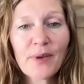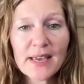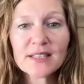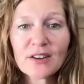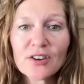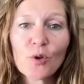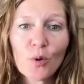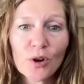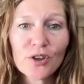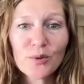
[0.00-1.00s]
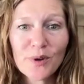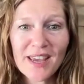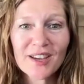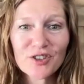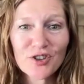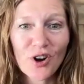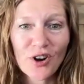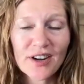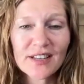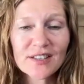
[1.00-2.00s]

based on your unique chart.